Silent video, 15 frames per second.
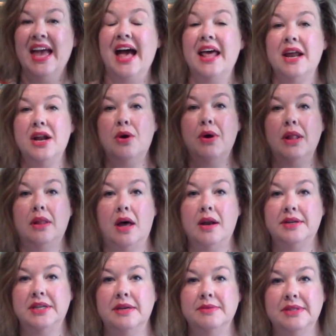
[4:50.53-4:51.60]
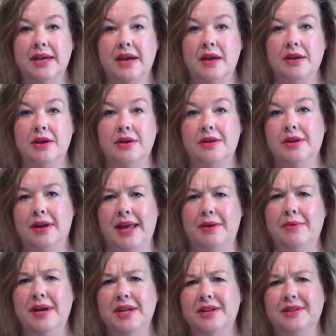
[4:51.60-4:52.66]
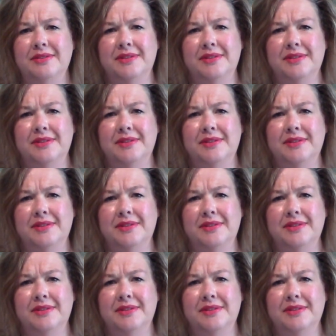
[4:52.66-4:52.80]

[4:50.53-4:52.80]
And I know a lot of times, like, you're like, what?